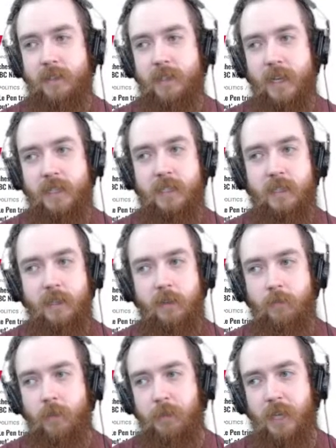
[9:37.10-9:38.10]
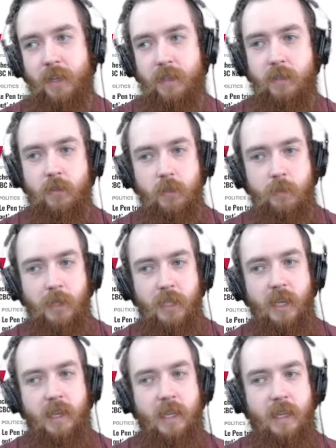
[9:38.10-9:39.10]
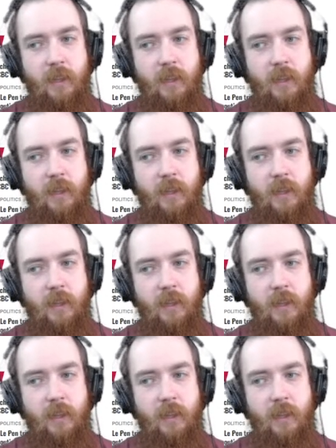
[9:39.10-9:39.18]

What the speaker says: Next, from Canada News Media,